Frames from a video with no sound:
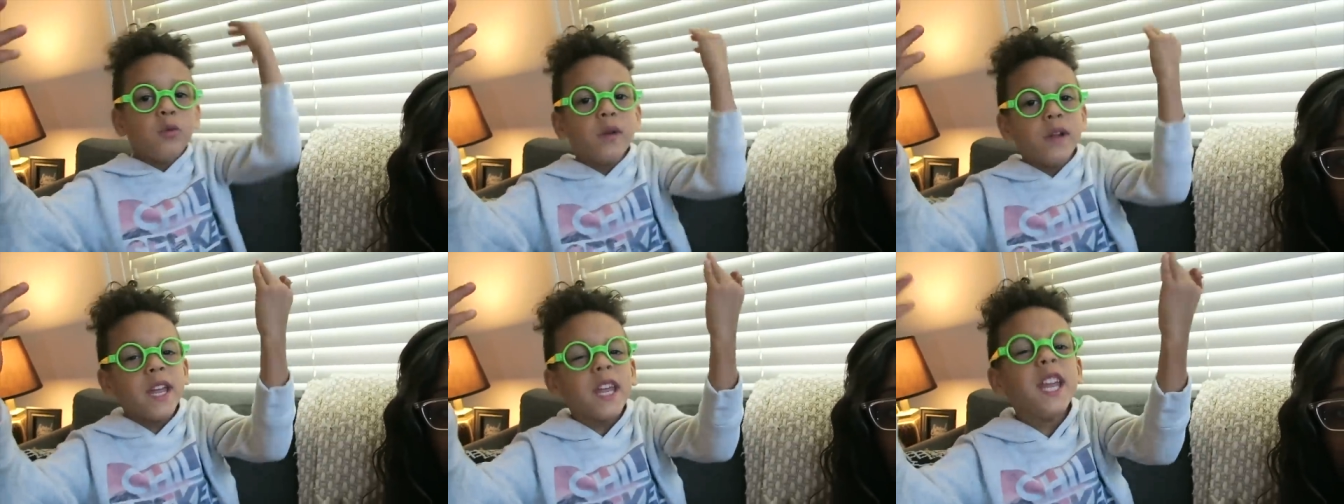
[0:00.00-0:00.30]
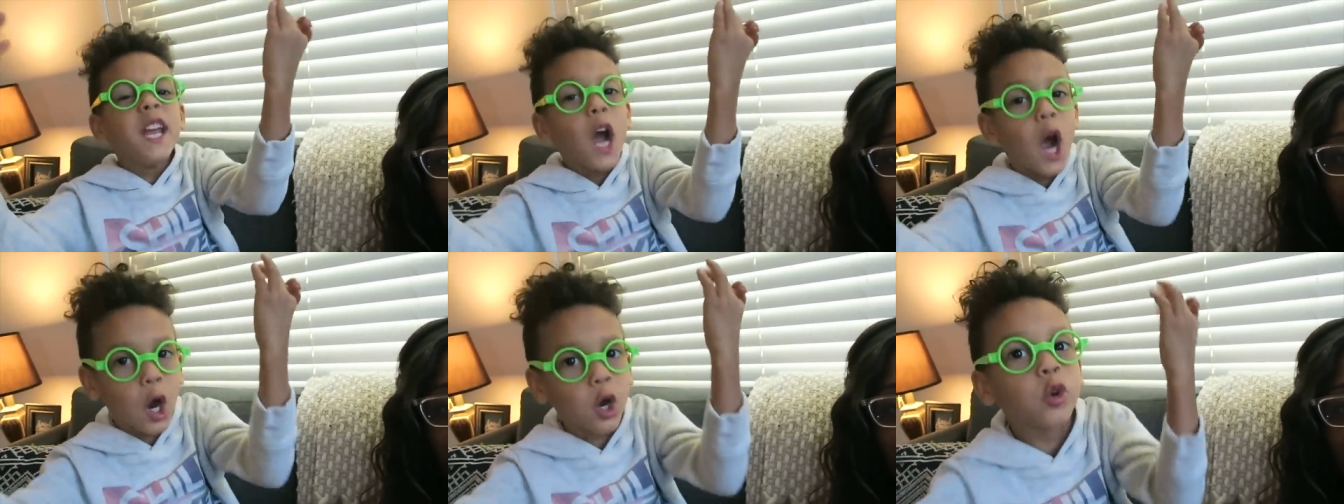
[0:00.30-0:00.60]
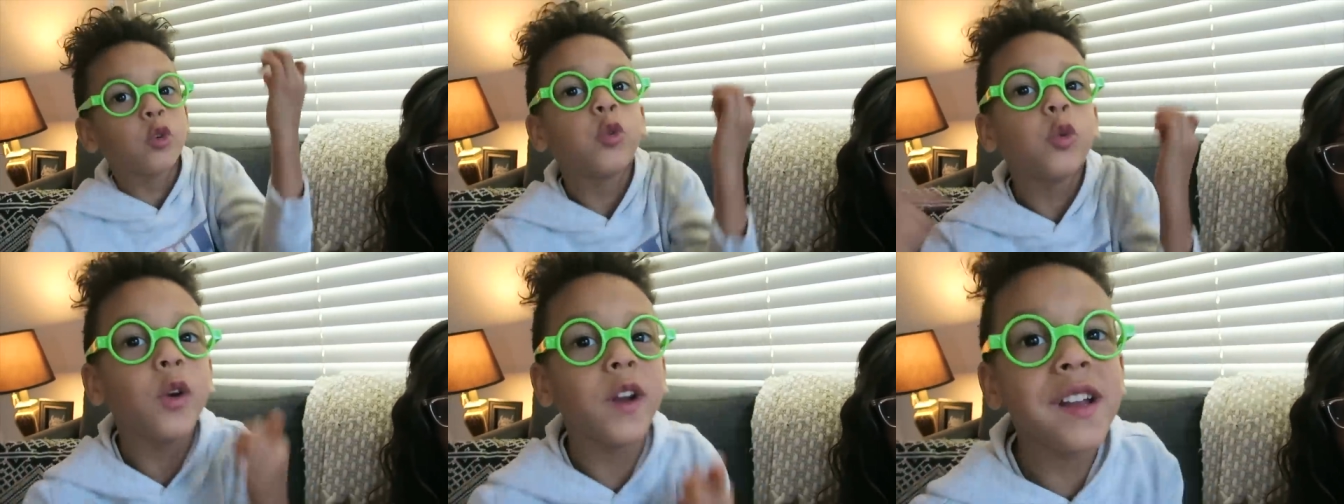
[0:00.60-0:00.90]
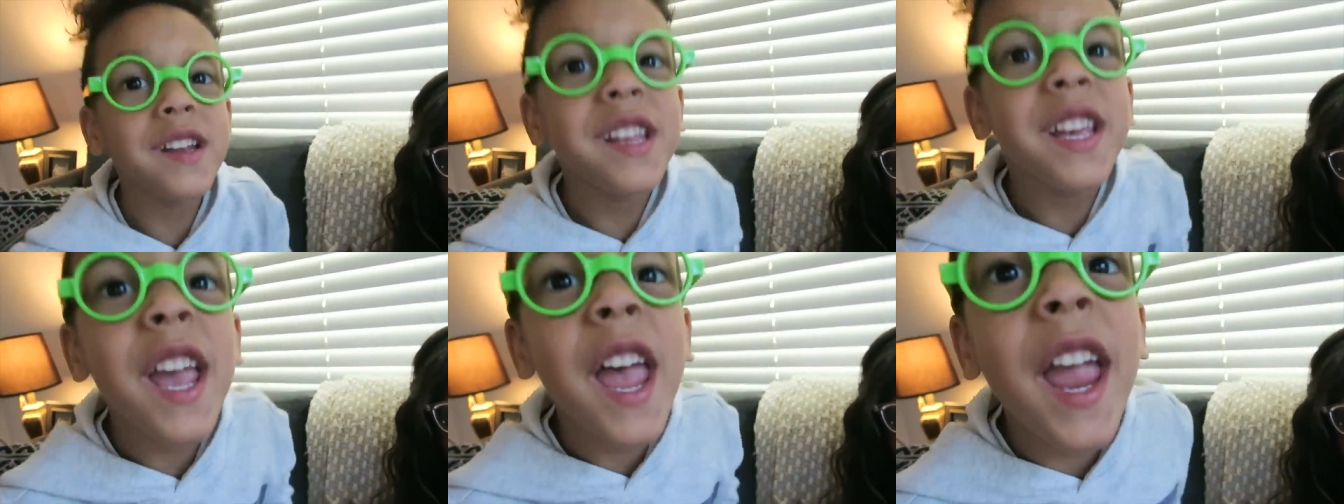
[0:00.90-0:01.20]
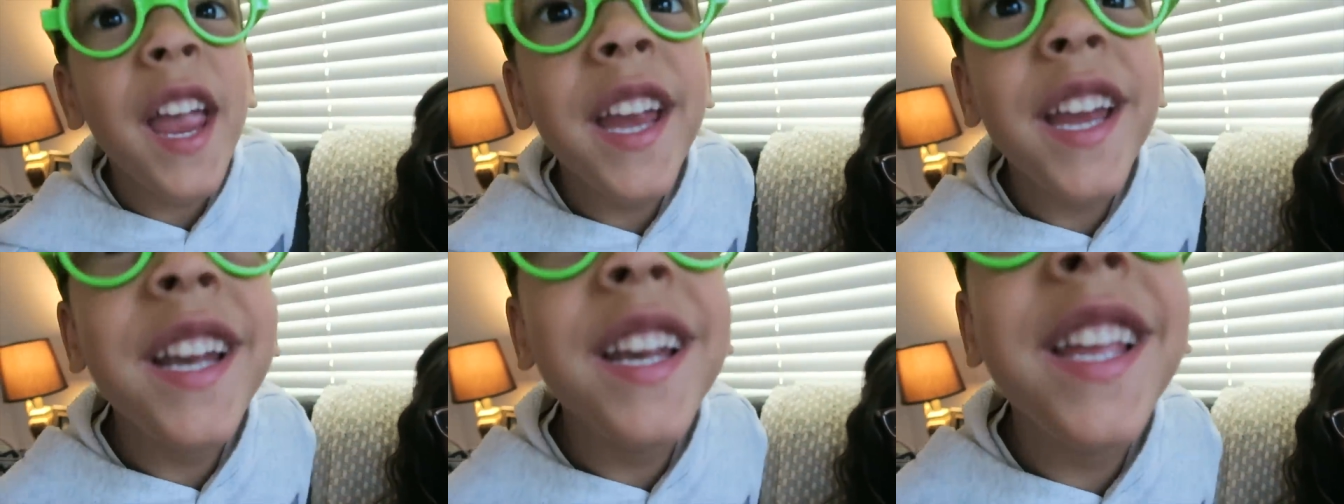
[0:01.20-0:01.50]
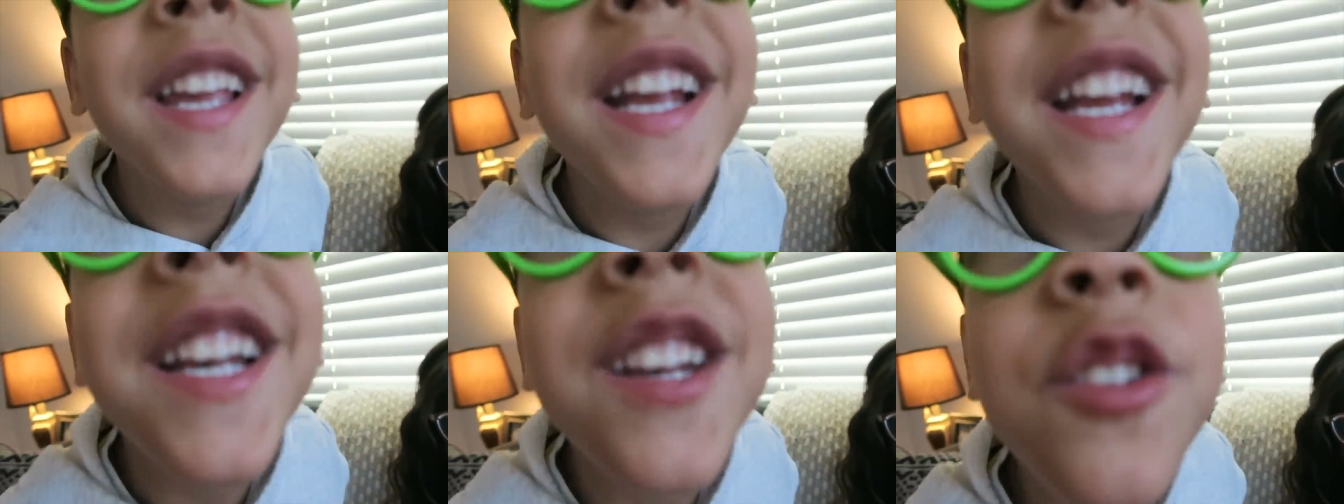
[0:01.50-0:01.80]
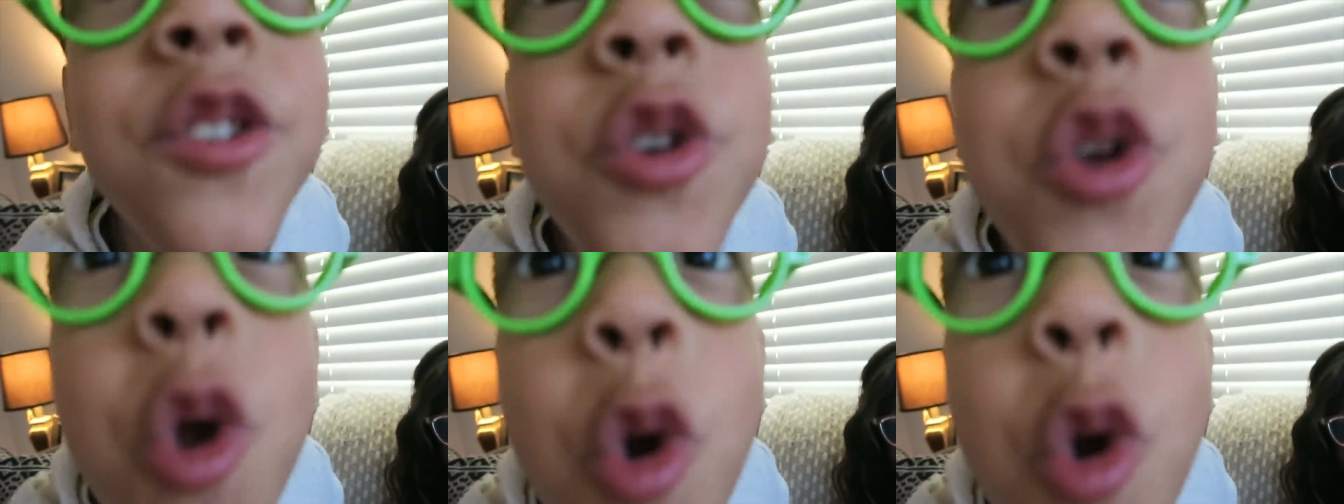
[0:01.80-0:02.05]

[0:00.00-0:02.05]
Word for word: We, we are creating